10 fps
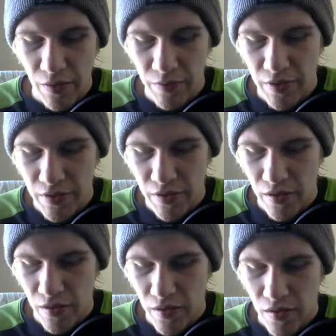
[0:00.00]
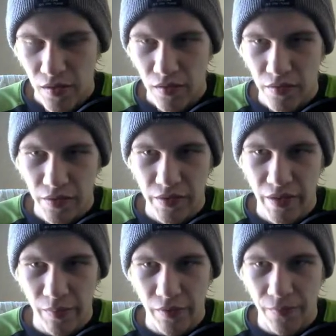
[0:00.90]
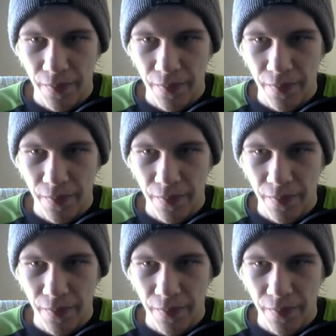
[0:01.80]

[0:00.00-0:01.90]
I'm gonna say double